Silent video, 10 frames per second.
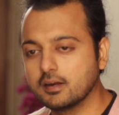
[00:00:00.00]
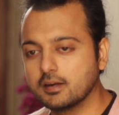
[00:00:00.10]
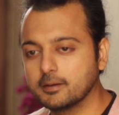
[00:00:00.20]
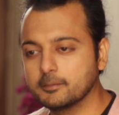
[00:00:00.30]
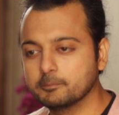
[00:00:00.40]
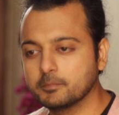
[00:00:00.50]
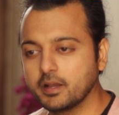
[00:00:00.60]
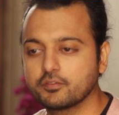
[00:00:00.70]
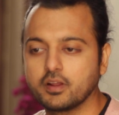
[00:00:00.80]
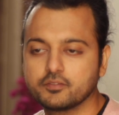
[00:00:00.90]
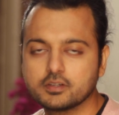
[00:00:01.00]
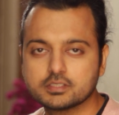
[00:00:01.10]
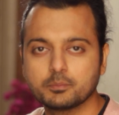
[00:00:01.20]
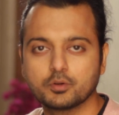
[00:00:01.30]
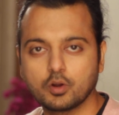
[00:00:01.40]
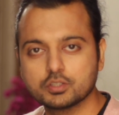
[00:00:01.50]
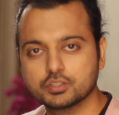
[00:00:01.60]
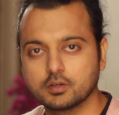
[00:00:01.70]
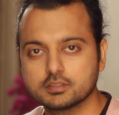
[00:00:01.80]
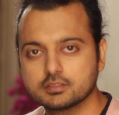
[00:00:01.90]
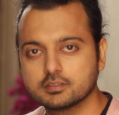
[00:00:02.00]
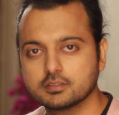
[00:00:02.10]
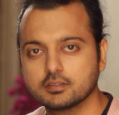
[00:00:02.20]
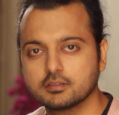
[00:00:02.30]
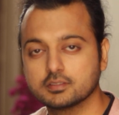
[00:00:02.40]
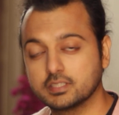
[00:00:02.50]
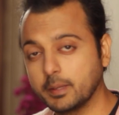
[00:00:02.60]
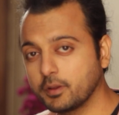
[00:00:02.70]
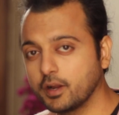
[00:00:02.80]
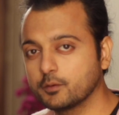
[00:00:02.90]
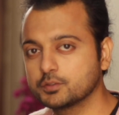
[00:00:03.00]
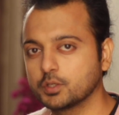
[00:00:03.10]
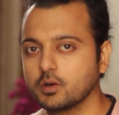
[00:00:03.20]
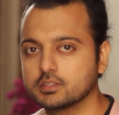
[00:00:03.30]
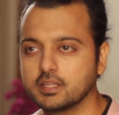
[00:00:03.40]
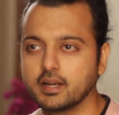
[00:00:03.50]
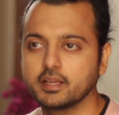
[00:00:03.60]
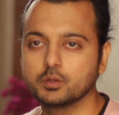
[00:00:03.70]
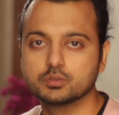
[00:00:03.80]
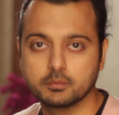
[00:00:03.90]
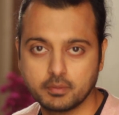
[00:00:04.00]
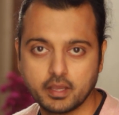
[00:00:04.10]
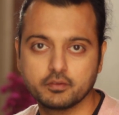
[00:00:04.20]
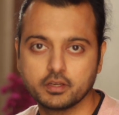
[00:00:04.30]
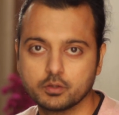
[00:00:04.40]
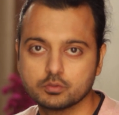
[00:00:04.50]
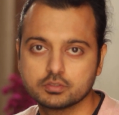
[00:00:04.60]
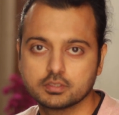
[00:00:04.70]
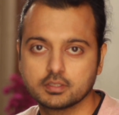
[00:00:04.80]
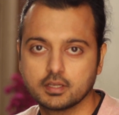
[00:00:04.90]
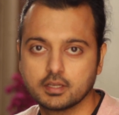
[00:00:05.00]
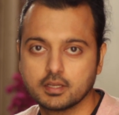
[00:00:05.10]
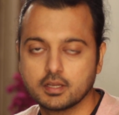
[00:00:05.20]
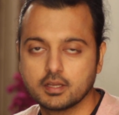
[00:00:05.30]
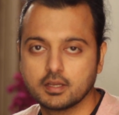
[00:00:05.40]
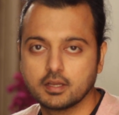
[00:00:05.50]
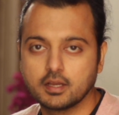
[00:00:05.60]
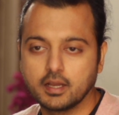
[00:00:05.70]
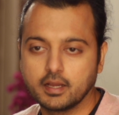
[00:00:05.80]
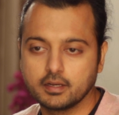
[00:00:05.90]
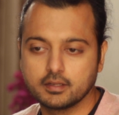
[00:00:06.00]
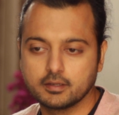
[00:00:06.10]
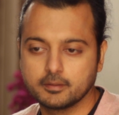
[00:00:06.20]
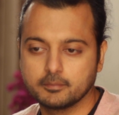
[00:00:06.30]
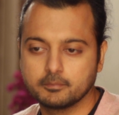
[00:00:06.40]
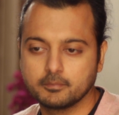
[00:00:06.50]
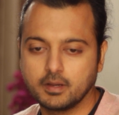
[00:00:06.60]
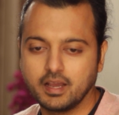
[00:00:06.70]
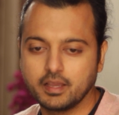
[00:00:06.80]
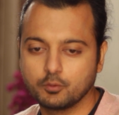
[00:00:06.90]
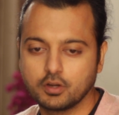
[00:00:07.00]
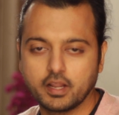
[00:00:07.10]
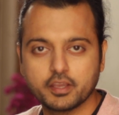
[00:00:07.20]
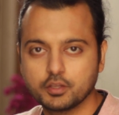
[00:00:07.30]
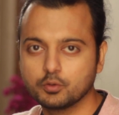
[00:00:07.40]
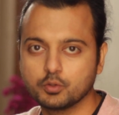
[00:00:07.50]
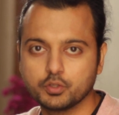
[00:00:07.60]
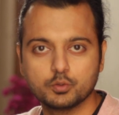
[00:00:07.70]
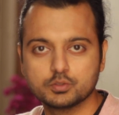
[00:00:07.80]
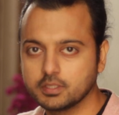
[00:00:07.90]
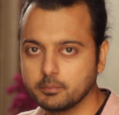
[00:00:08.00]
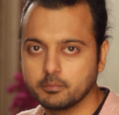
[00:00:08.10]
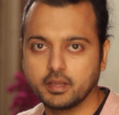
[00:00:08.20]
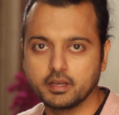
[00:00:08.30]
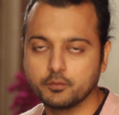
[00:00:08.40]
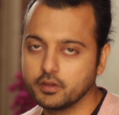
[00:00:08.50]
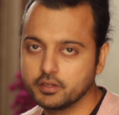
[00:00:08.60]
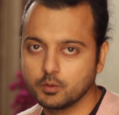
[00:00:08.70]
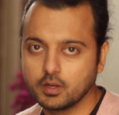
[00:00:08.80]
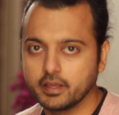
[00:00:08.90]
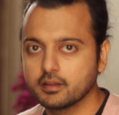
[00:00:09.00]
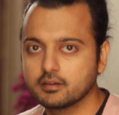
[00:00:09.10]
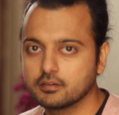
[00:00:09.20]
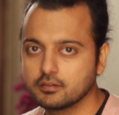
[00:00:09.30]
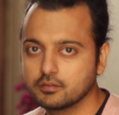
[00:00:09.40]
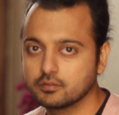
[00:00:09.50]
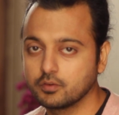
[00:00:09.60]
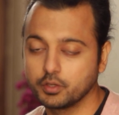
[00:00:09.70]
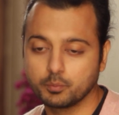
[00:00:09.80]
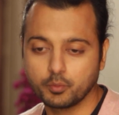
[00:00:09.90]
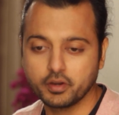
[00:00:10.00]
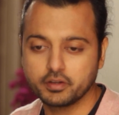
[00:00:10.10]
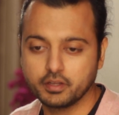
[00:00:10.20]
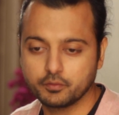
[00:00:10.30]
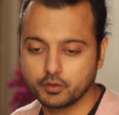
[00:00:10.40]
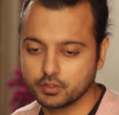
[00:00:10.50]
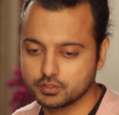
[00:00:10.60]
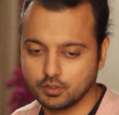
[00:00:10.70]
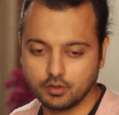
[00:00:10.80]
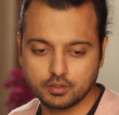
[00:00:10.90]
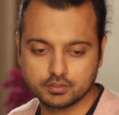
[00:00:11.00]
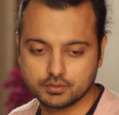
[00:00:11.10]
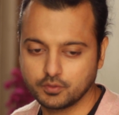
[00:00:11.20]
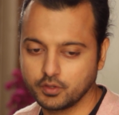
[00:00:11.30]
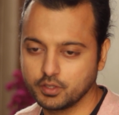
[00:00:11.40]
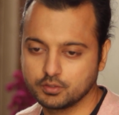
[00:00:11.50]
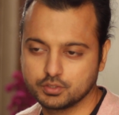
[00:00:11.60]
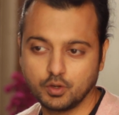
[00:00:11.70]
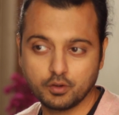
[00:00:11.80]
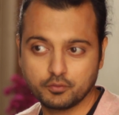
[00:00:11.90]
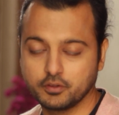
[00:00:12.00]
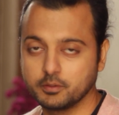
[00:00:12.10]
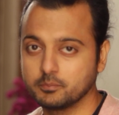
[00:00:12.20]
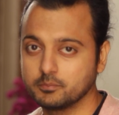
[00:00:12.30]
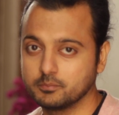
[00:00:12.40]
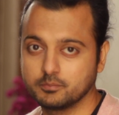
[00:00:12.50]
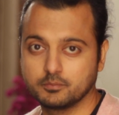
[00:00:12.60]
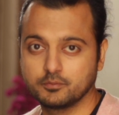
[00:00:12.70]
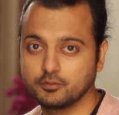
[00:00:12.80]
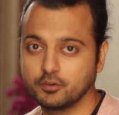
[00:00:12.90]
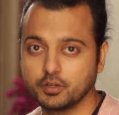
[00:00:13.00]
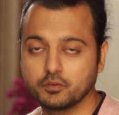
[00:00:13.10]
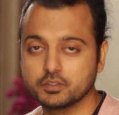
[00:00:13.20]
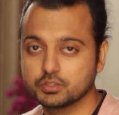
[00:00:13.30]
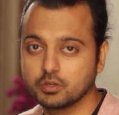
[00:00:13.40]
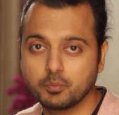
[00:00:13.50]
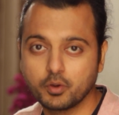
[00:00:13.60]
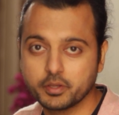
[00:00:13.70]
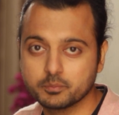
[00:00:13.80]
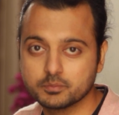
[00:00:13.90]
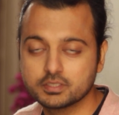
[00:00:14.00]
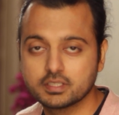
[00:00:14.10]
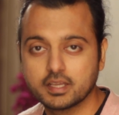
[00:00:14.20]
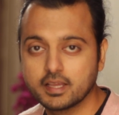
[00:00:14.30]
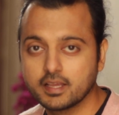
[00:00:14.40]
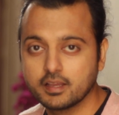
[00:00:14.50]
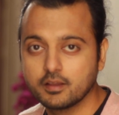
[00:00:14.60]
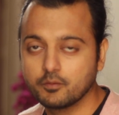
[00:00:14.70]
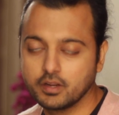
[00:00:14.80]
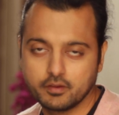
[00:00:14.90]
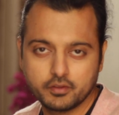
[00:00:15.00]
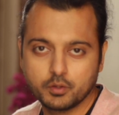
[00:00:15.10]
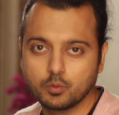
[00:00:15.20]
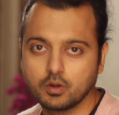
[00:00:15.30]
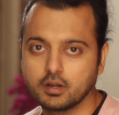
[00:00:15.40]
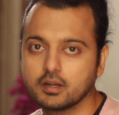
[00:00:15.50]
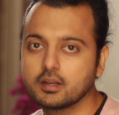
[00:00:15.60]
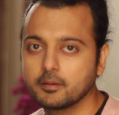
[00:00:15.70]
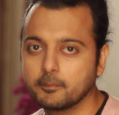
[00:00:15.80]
Uh, I've crafted some raw shots, the same kind of shots that I use in my videos. And uh, I would like you to use them anywhere you like, for your poetry, for your songs, for your short film, for your visual poems, wherever you want.